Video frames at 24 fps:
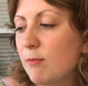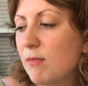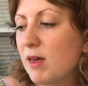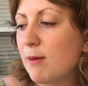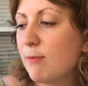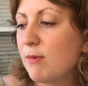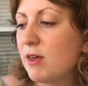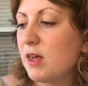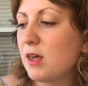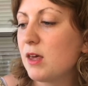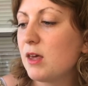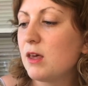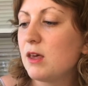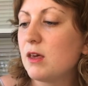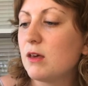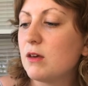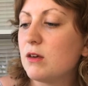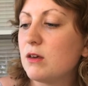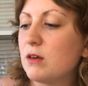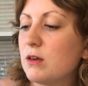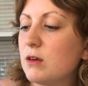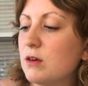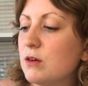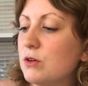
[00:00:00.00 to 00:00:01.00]
Maybe
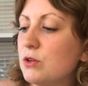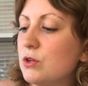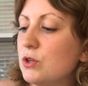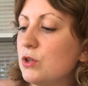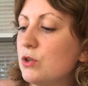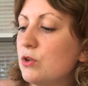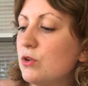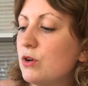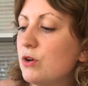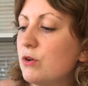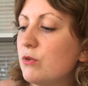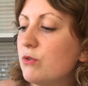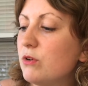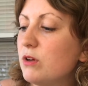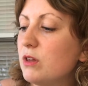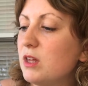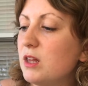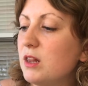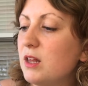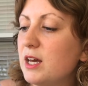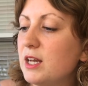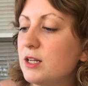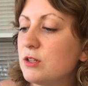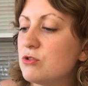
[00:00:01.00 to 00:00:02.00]
you don't really
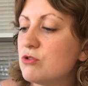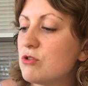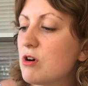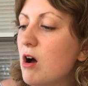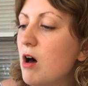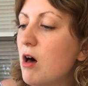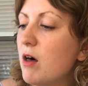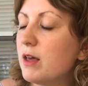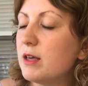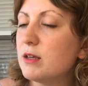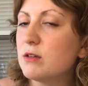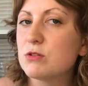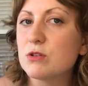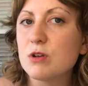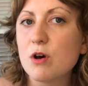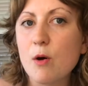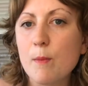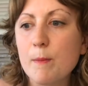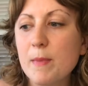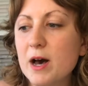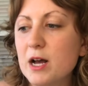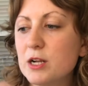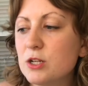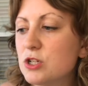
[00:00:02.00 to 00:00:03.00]
like drawing so
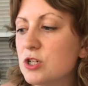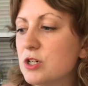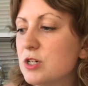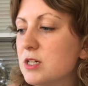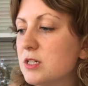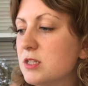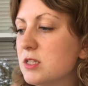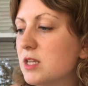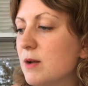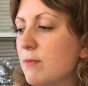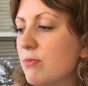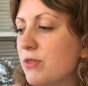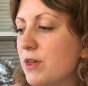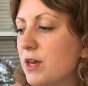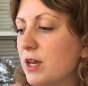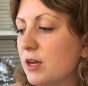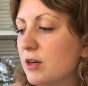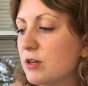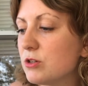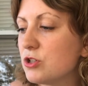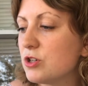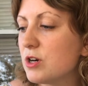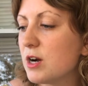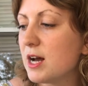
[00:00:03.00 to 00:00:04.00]
much, or it's something
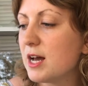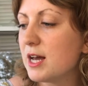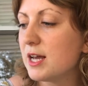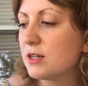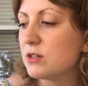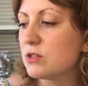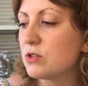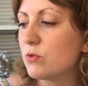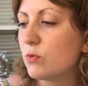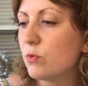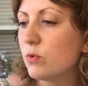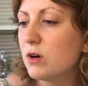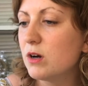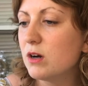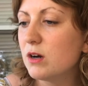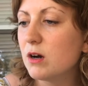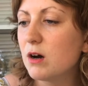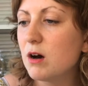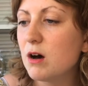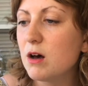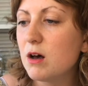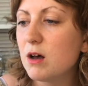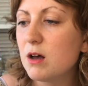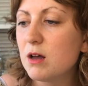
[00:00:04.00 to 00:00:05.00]
you're trying to work
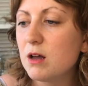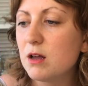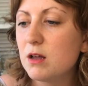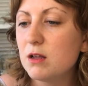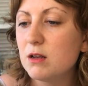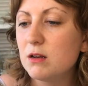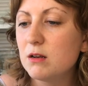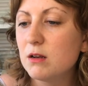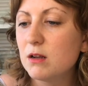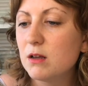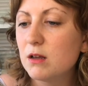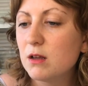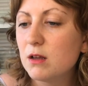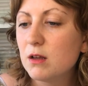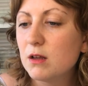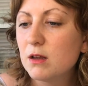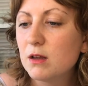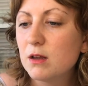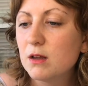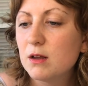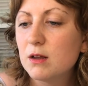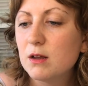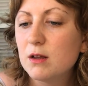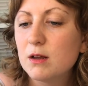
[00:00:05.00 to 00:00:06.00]
on.
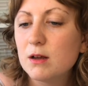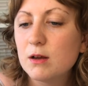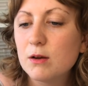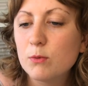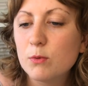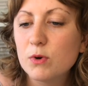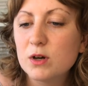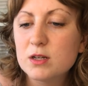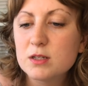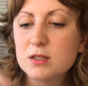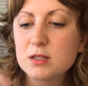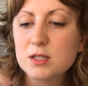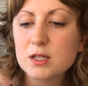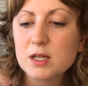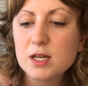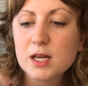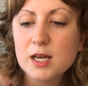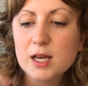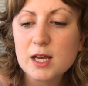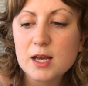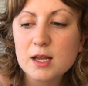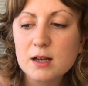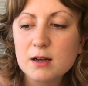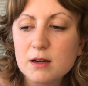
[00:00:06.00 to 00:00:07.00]
Was
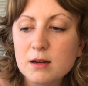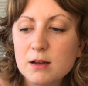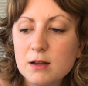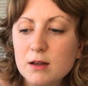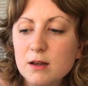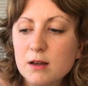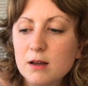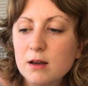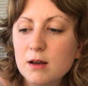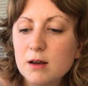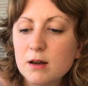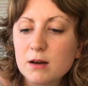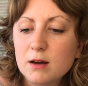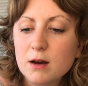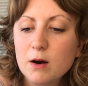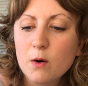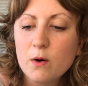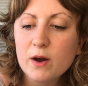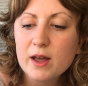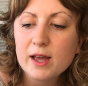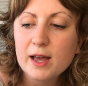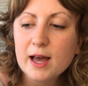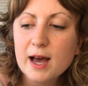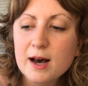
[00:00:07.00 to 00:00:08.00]
it
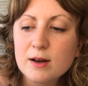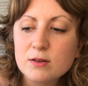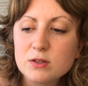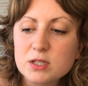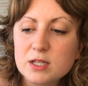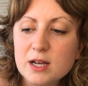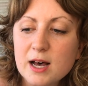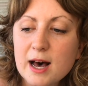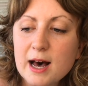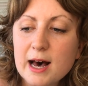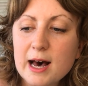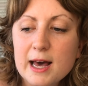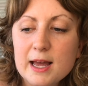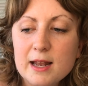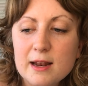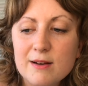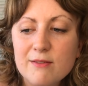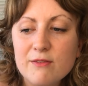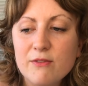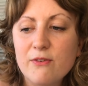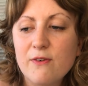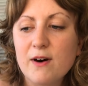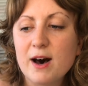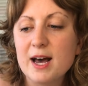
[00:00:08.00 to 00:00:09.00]
going outside
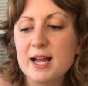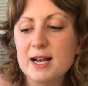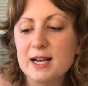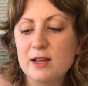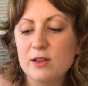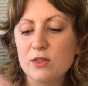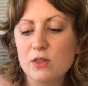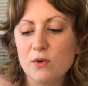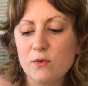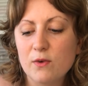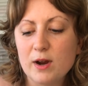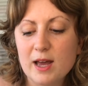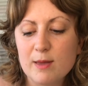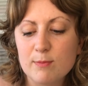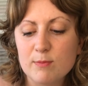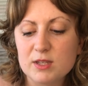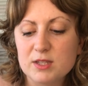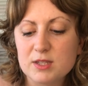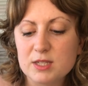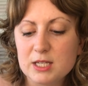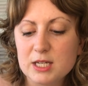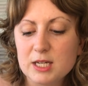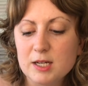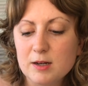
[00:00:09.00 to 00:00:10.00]
and finding the right
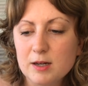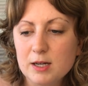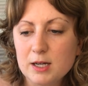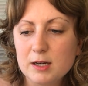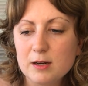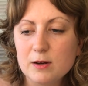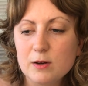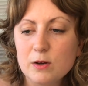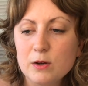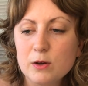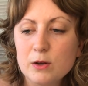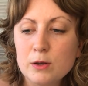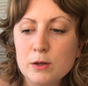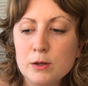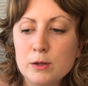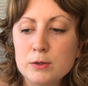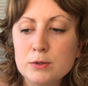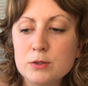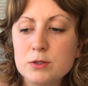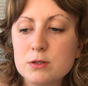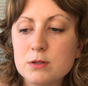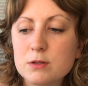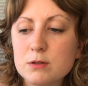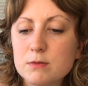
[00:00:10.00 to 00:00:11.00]

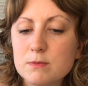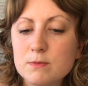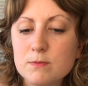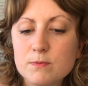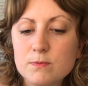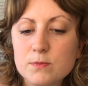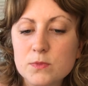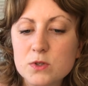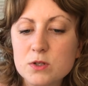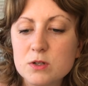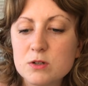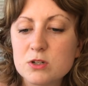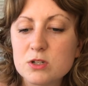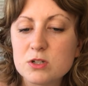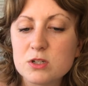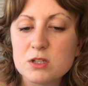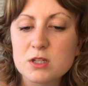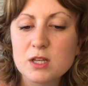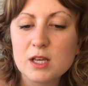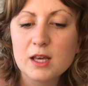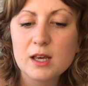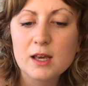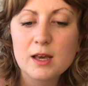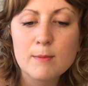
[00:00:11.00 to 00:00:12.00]
materials? So just
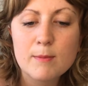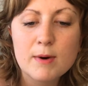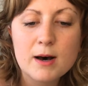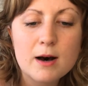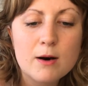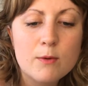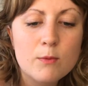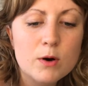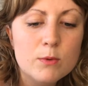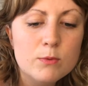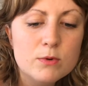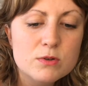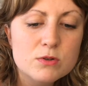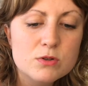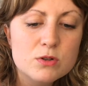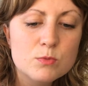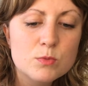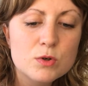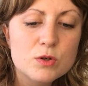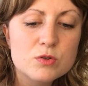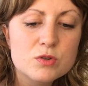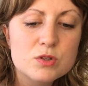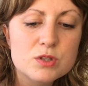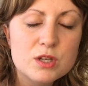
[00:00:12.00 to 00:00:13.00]
thinking about what was the
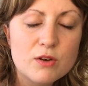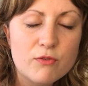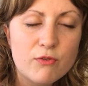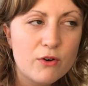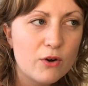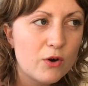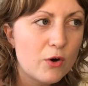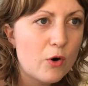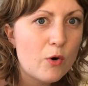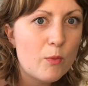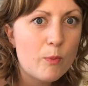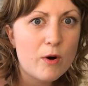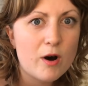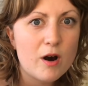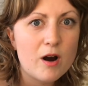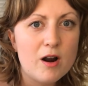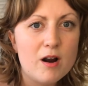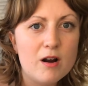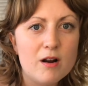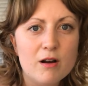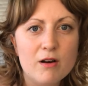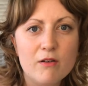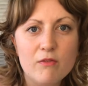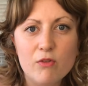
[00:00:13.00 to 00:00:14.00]
most difficult
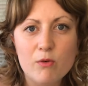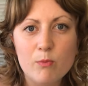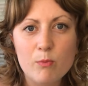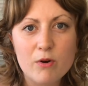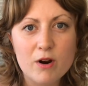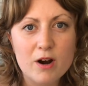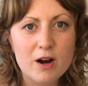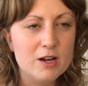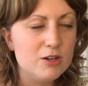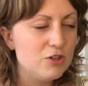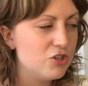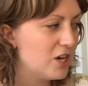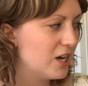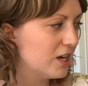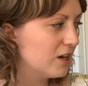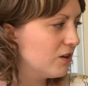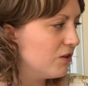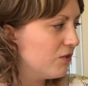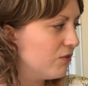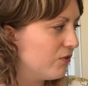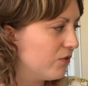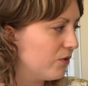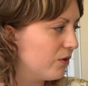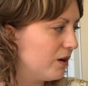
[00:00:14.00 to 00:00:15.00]
part of the
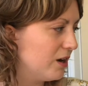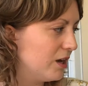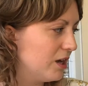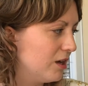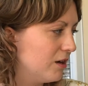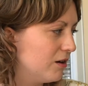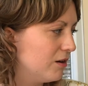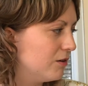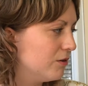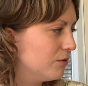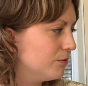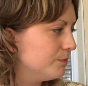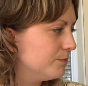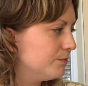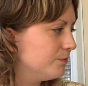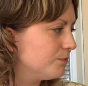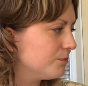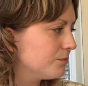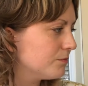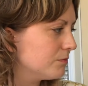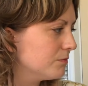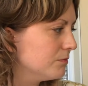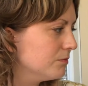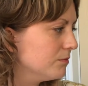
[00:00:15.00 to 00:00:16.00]
project for you,
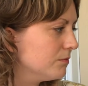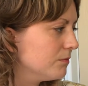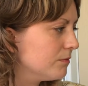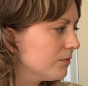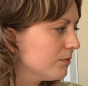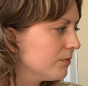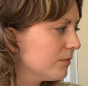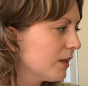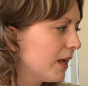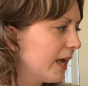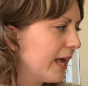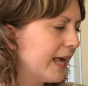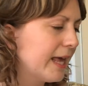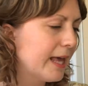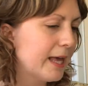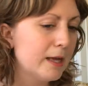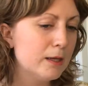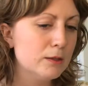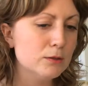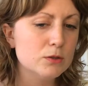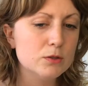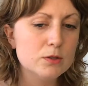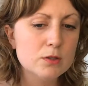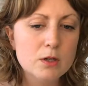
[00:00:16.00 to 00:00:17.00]

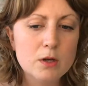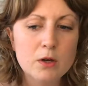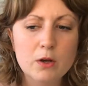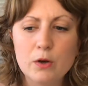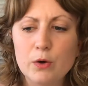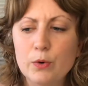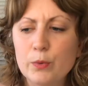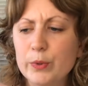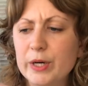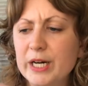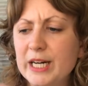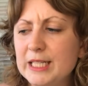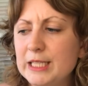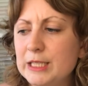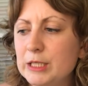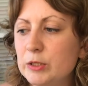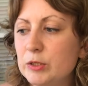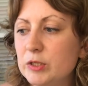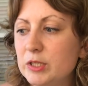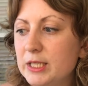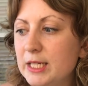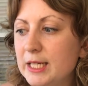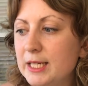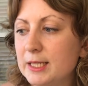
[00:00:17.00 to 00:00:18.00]
and why do you
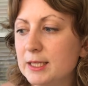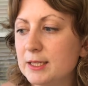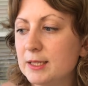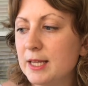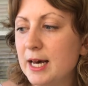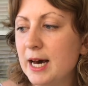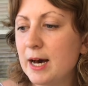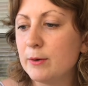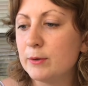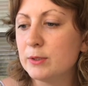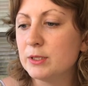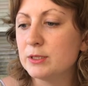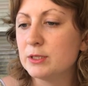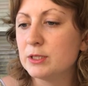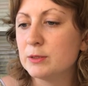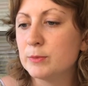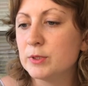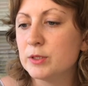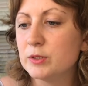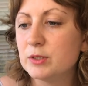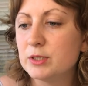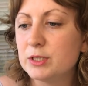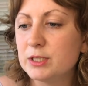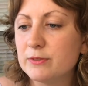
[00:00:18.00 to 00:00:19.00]
think that was the
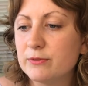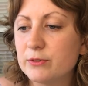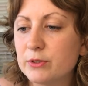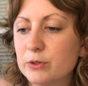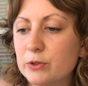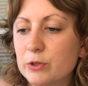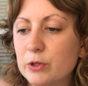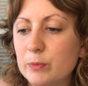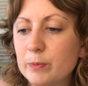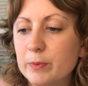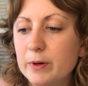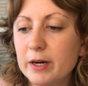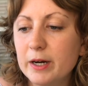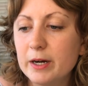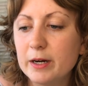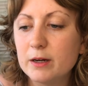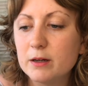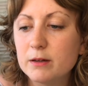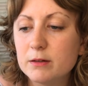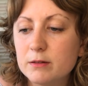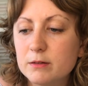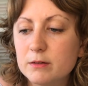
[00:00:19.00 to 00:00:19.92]
most difficult part?